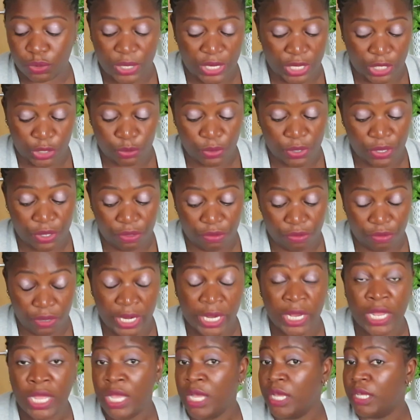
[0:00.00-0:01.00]

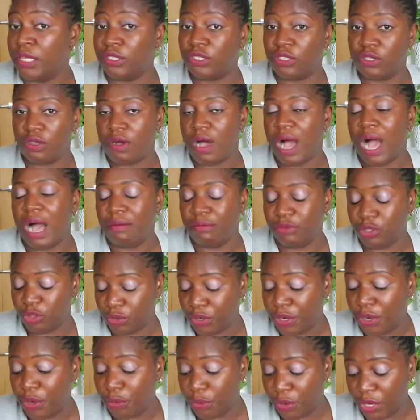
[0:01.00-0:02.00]
2023. So I'm
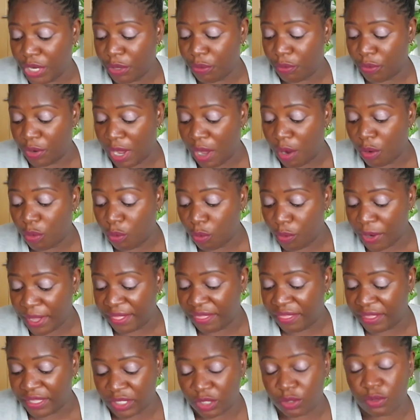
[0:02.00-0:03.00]
doing really well
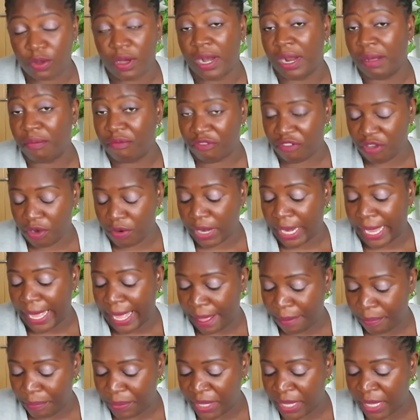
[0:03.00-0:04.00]
with this goal, and I'm very
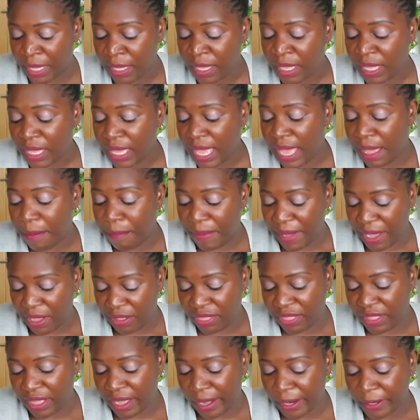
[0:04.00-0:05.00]
happy
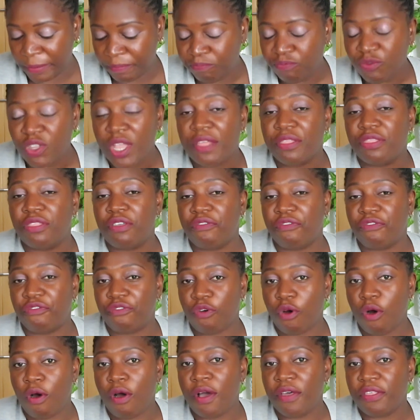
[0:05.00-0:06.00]
about that. The
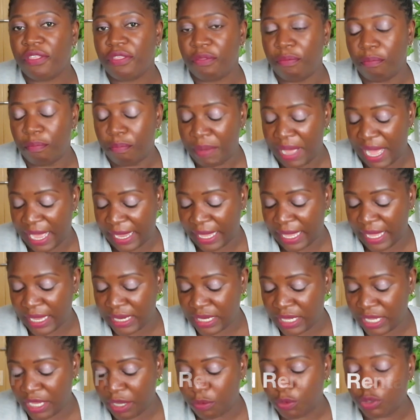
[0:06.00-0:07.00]
fourth
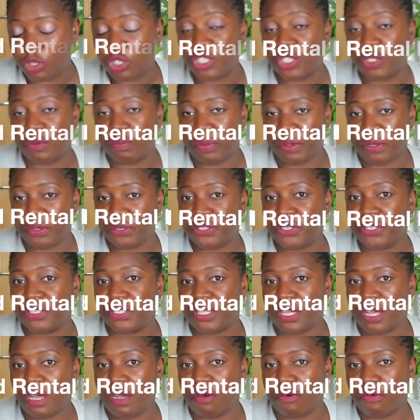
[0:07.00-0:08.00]
bucket here, which is
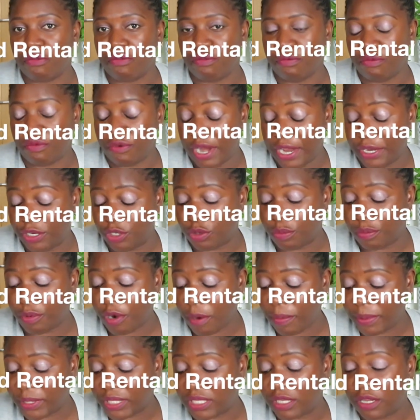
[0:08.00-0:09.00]
purchase a rental
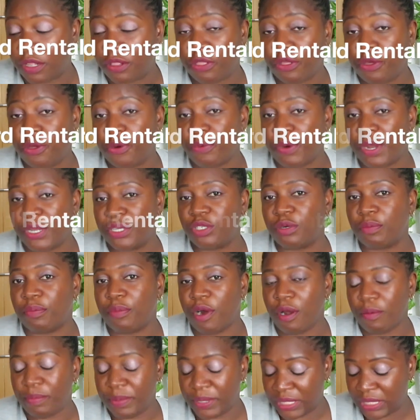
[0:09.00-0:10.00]
property, the third rental
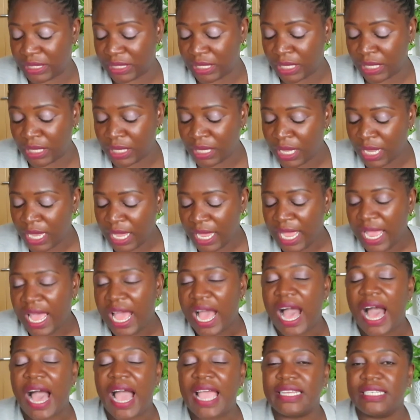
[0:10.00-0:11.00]
property,
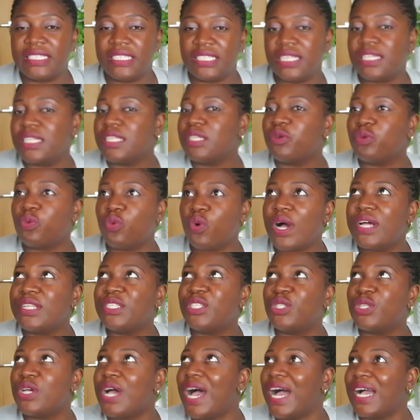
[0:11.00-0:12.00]
I didn't
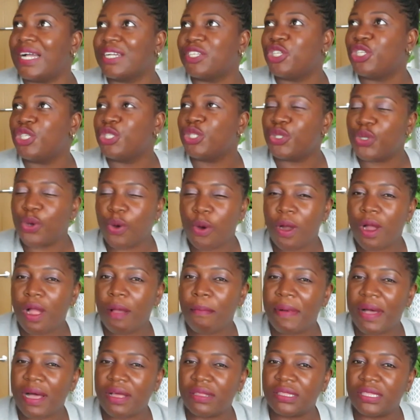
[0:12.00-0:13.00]
want to actually talk
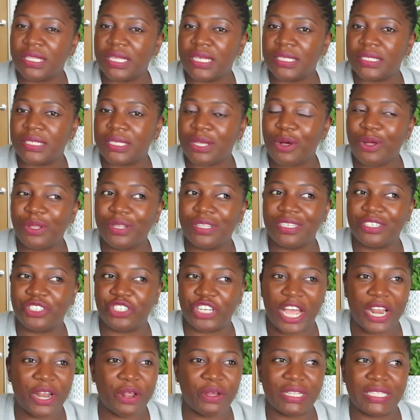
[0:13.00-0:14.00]
about this on the
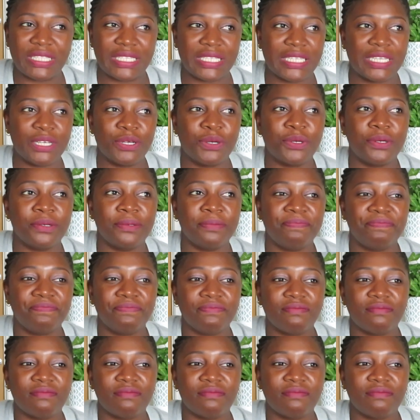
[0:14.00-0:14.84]
channel until,